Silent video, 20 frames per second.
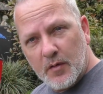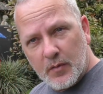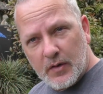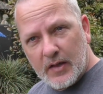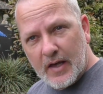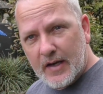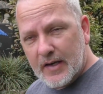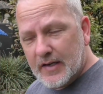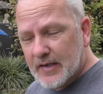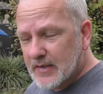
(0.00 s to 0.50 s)
I'm
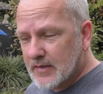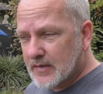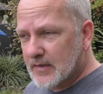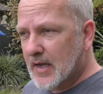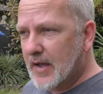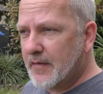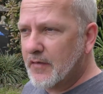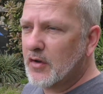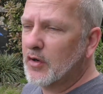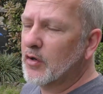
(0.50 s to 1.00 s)
glad it is.
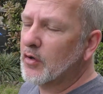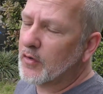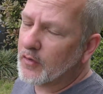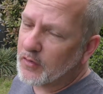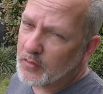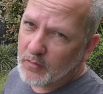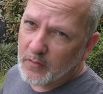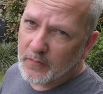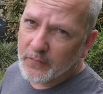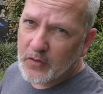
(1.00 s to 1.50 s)
Having a look
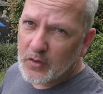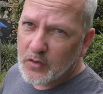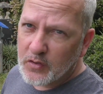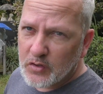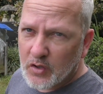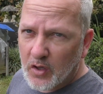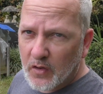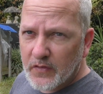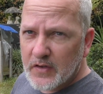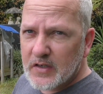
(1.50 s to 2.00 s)
at the
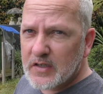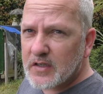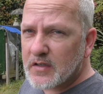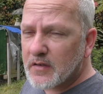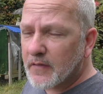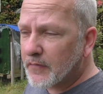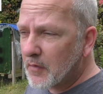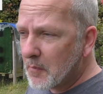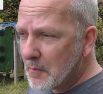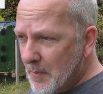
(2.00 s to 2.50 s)
reviews on
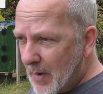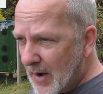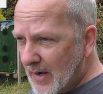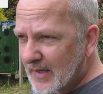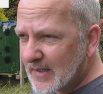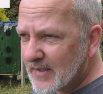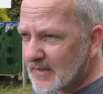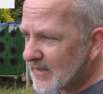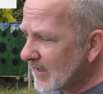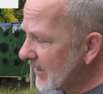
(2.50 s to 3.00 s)
this from
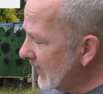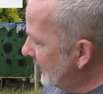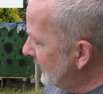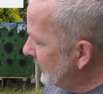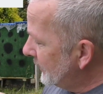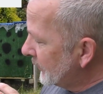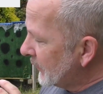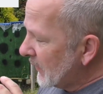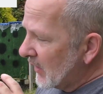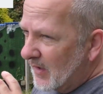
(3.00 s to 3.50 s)

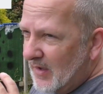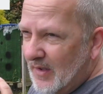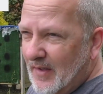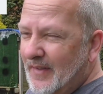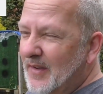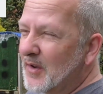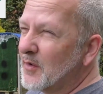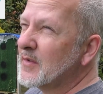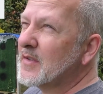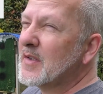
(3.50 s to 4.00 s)
Bunnings,
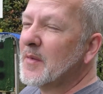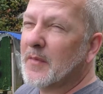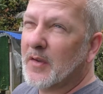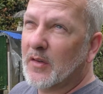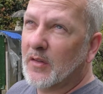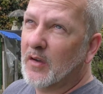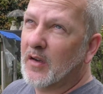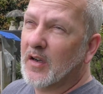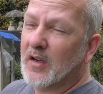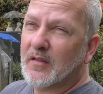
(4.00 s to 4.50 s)
I think it was
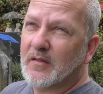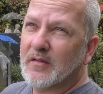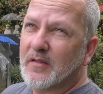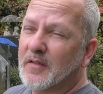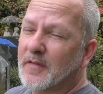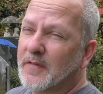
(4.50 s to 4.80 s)
something like